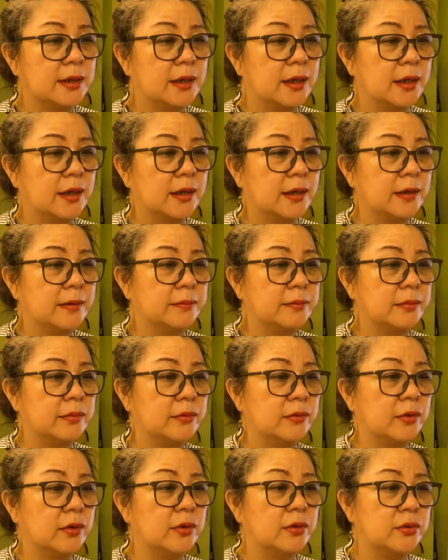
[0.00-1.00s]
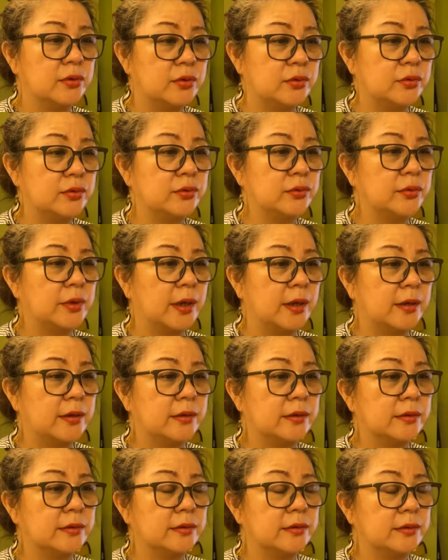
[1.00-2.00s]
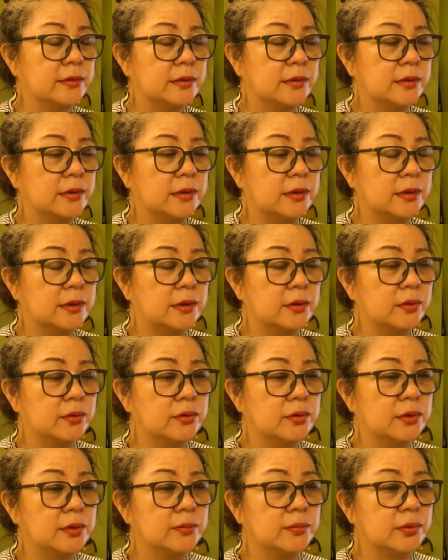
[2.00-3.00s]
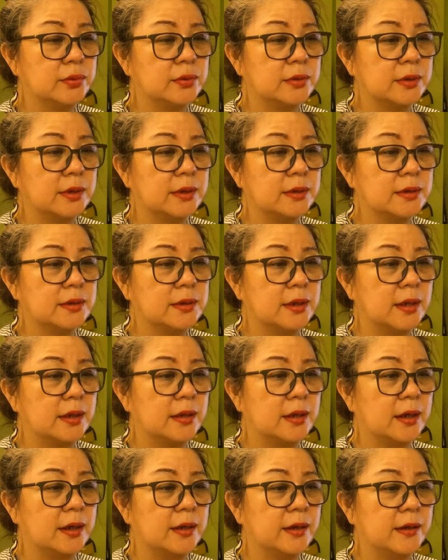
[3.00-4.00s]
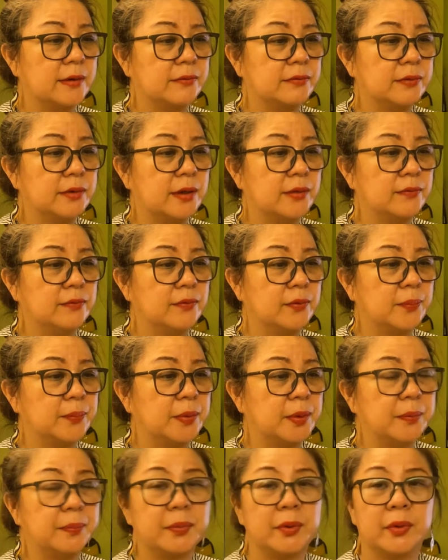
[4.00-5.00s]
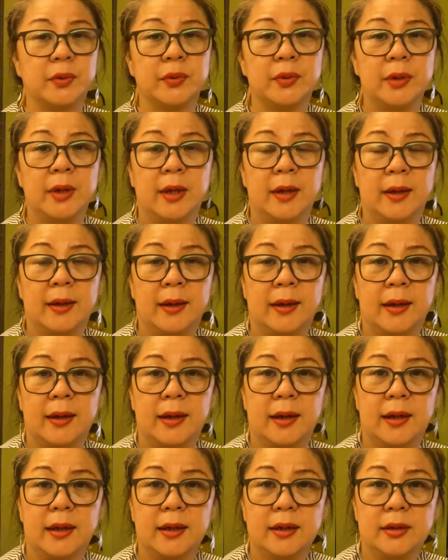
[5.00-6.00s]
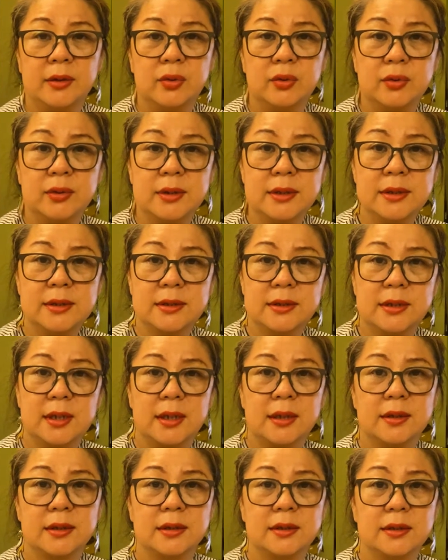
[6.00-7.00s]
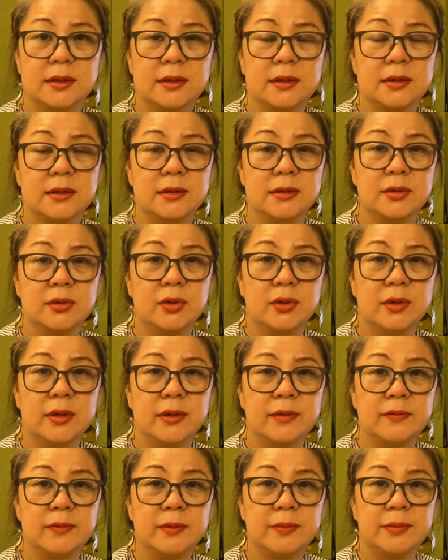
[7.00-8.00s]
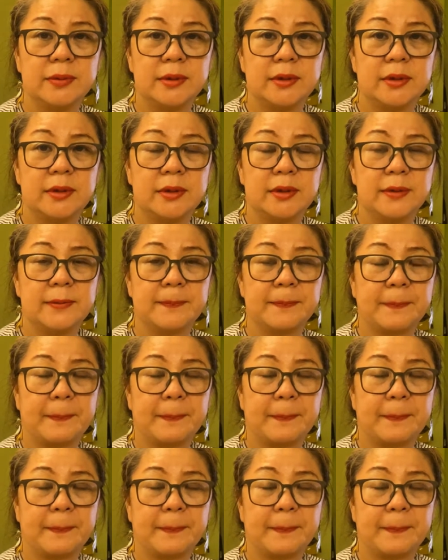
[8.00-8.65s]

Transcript: I am gone through and the coaching process that I have done for people, I noticed that uh, not everybody,